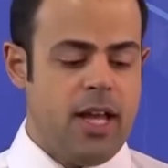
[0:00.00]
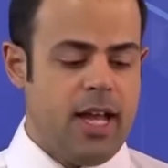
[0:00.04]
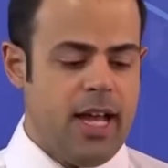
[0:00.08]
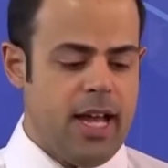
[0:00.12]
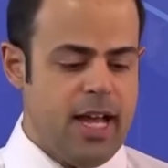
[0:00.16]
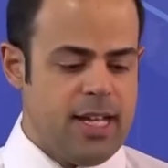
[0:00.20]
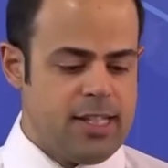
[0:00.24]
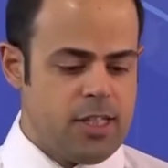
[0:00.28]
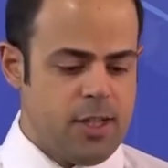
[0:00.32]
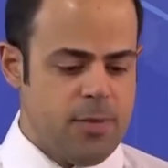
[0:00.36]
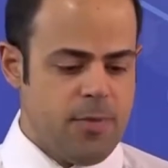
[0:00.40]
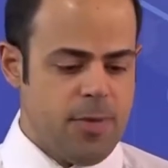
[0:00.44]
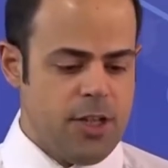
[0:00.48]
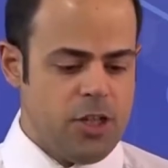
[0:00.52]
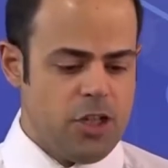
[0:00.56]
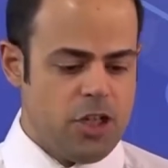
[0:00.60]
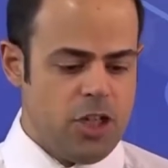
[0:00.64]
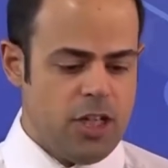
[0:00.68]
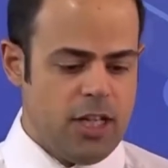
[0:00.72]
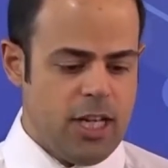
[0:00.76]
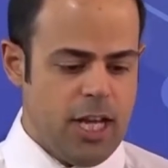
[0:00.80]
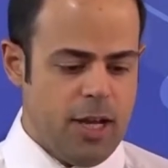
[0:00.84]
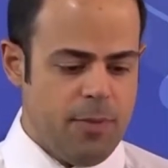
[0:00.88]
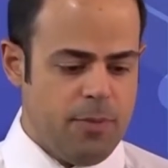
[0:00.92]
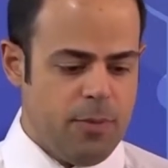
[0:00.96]
As I
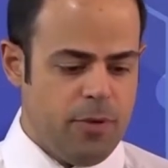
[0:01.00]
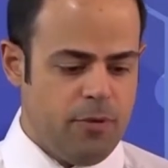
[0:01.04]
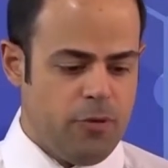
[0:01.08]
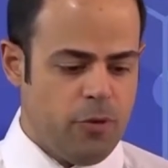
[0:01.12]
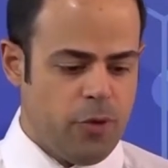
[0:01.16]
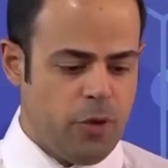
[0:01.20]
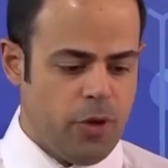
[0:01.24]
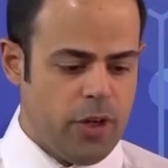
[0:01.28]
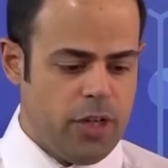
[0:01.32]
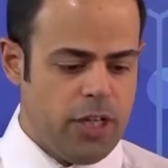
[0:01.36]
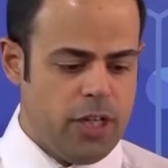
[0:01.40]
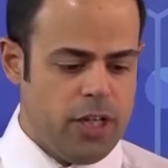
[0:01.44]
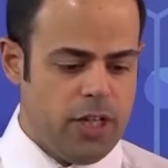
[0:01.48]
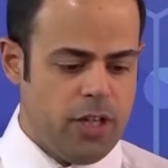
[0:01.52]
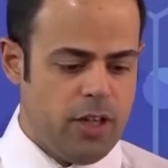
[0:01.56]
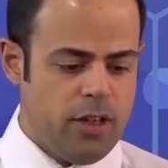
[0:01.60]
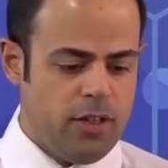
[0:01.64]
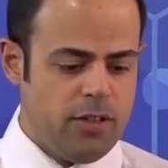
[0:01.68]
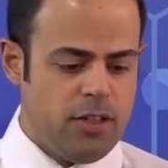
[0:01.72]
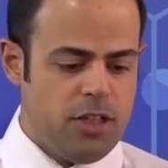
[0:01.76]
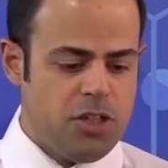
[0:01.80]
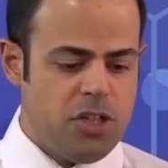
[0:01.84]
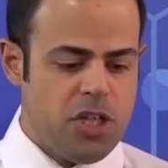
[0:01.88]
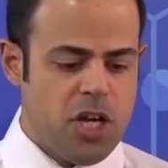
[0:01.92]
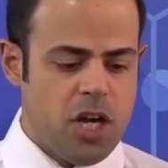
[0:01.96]
mentioned that before here,
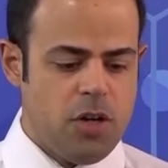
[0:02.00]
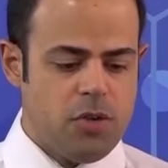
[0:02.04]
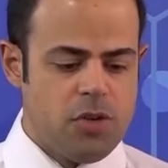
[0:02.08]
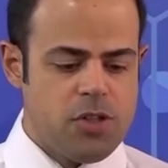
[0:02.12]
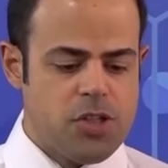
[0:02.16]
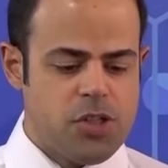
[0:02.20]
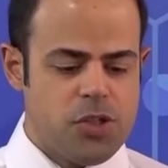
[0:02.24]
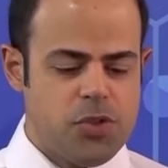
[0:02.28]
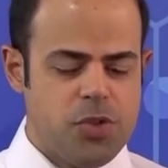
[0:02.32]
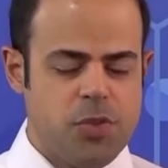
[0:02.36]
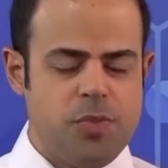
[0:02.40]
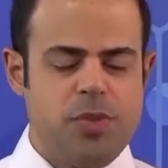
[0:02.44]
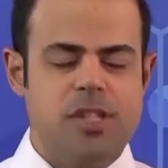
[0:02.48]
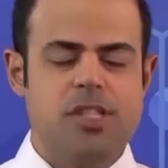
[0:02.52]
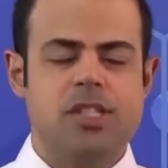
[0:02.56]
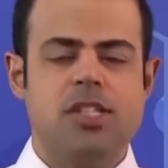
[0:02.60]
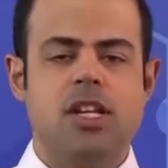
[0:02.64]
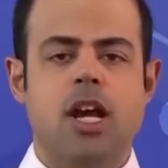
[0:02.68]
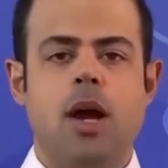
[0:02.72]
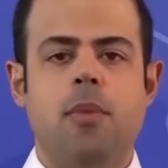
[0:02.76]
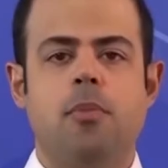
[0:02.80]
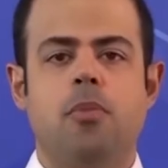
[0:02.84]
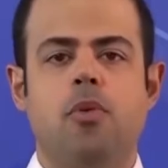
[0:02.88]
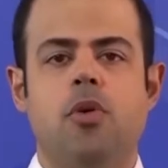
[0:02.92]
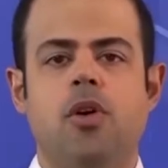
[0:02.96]
the downstream is
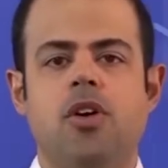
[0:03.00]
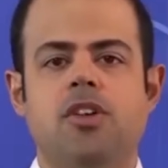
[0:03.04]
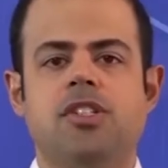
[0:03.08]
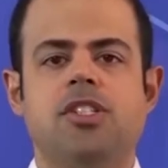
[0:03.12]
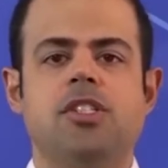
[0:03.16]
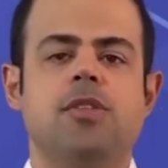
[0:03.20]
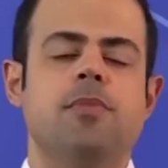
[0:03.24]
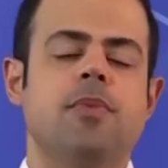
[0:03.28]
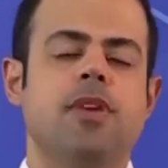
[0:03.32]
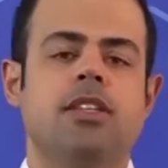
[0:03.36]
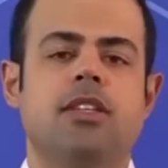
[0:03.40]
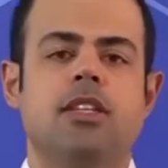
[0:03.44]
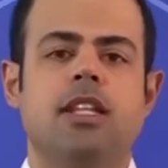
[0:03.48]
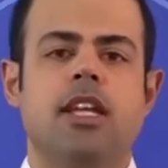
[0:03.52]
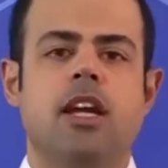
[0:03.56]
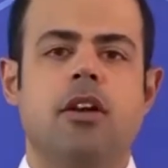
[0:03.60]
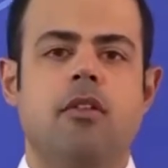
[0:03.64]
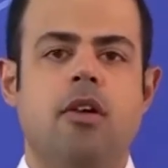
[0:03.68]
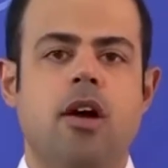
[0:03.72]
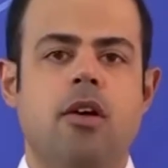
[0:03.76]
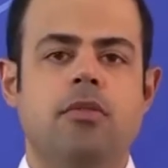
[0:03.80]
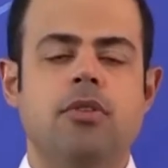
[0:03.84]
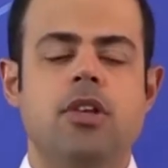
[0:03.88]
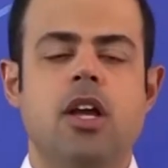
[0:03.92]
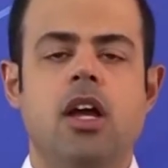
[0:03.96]
approximately
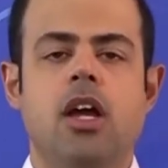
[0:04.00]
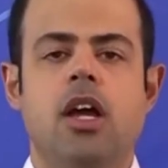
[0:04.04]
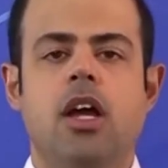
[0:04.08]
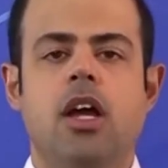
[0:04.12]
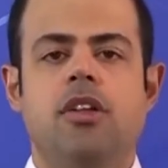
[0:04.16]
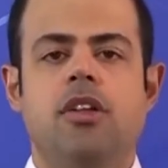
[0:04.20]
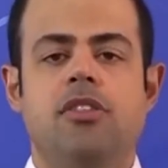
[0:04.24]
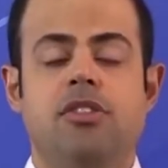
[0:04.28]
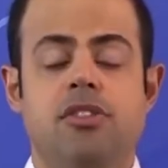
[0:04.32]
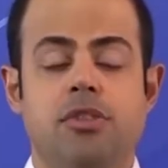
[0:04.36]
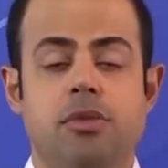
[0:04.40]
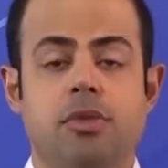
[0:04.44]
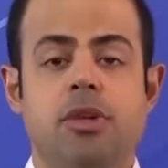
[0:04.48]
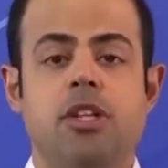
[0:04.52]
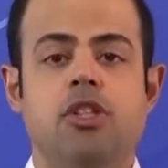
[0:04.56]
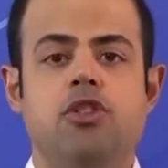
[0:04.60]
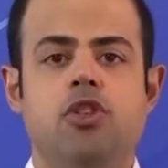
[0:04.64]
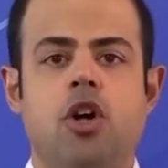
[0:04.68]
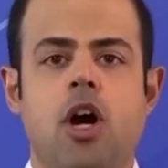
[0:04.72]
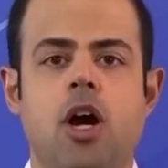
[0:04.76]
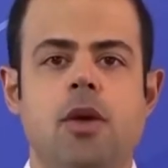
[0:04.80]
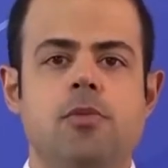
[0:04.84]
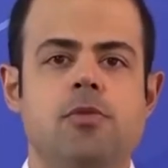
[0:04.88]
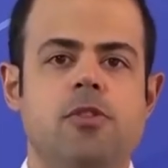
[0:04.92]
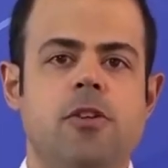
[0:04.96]
around 3
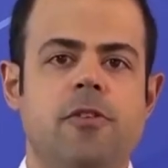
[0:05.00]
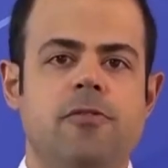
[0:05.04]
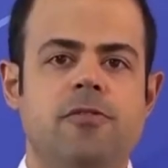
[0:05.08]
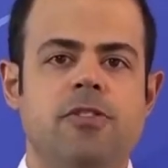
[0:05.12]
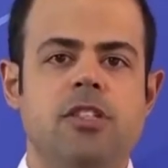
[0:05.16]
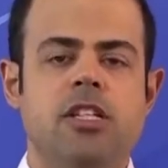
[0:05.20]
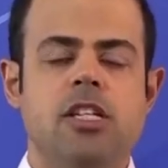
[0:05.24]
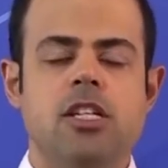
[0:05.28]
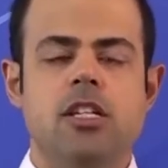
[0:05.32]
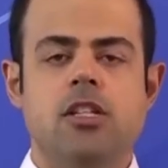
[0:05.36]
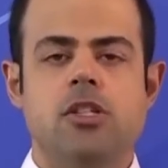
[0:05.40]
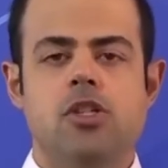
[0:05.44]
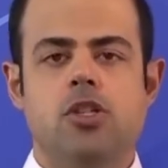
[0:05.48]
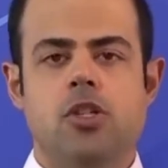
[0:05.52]
times of D.